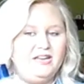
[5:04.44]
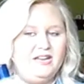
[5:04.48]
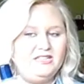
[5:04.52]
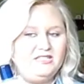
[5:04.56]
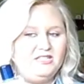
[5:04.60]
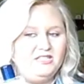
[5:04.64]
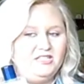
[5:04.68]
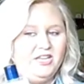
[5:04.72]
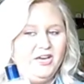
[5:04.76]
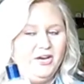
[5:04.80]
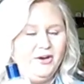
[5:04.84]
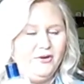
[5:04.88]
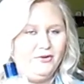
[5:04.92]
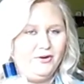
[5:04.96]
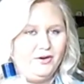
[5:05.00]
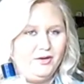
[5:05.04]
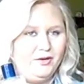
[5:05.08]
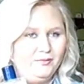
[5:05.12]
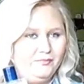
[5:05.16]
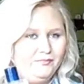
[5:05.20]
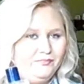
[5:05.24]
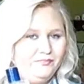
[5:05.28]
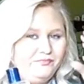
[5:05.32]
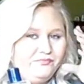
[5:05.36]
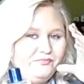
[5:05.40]
it as a
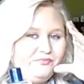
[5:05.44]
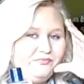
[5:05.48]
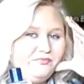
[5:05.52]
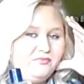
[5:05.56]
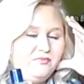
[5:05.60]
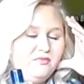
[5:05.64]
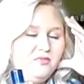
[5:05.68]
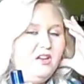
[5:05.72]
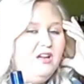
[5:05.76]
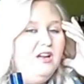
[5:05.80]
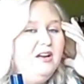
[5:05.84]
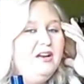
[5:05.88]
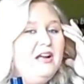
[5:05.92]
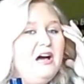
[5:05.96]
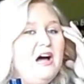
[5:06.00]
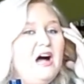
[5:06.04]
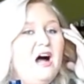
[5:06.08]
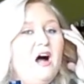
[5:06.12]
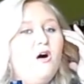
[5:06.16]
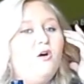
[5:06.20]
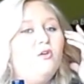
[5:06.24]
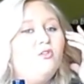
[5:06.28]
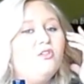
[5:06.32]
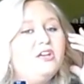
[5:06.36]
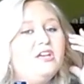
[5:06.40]
toner.
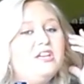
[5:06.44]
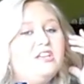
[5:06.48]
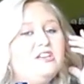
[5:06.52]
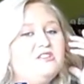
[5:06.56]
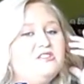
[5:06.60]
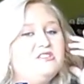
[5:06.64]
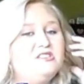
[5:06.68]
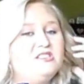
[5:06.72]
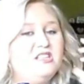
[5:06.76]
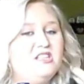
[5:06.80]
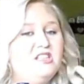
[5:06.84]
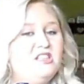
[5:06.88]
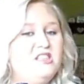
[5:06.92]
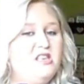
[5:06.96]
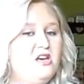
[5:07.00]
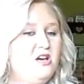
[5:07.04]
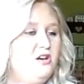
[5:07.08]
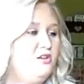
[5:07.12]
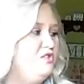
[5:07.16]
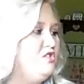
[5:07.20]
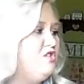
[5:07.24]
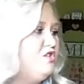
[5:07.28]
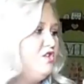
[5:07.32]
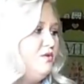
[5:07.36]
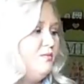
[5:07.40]
I only use
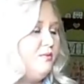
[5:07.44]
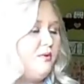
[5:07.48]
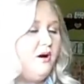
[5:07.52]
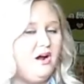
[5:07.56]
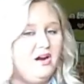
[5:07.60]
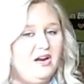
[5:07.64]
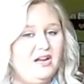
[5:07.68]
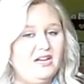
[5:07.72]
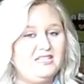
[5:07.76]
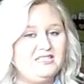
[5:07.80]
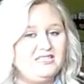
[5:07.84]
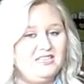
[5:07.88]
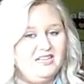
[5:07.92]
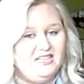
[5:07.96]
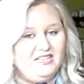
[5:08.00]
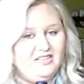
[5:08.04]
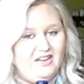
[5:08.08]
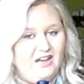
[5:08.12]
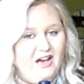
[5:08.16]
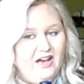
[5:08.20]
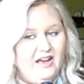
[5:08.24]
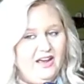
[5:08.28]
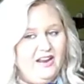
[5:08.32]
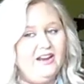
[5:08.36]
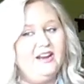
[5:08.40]
those two products at
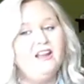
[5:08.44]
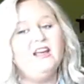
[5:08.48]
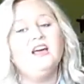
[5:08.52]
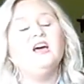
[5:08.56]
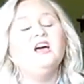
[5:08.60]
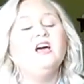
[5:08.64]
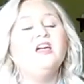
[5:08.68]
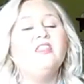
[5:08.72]
night.